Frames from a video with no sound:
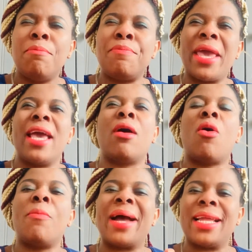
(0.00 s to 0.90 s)
pay
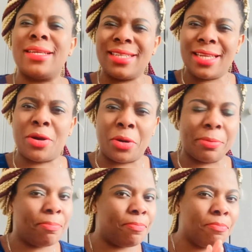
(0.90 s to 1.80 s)
all my, you
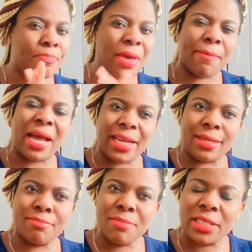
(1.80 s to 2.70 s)
know, pay my,
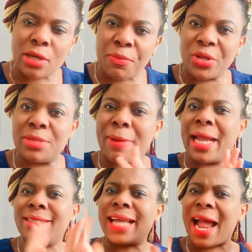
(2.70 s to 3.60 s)
meet up with
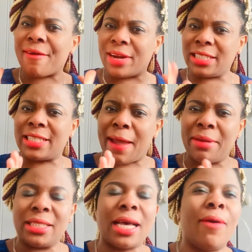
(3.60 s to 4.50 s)
my direct
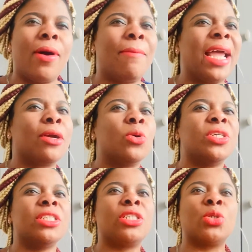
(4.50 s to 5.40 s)
debit? How am I
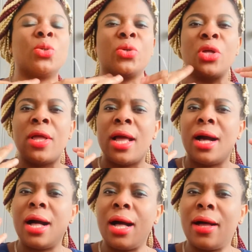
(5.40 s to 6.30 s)
going to
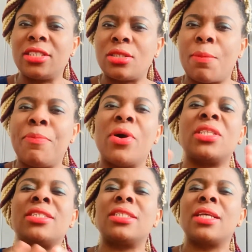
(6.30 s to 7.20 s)

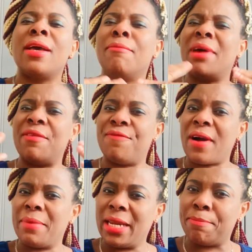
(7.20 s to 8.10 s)
support my
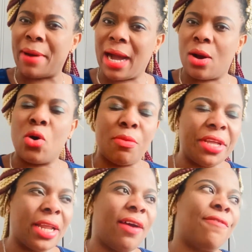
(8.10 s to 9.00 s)
family back home
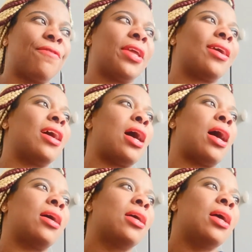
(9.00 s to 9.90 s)
in
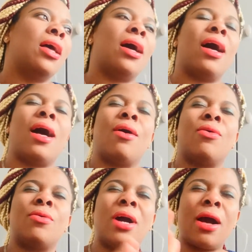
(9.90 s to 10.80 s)
Africa?
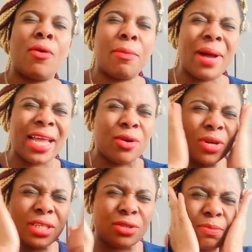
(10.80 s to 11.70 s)
How am I
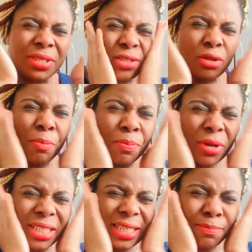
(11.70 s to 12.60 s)
going to be
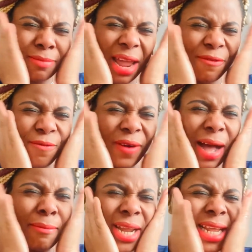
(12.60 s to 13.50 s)
supporting my
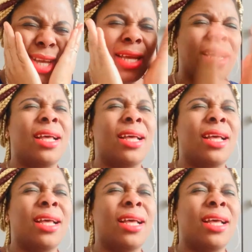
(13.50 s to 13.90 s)
family?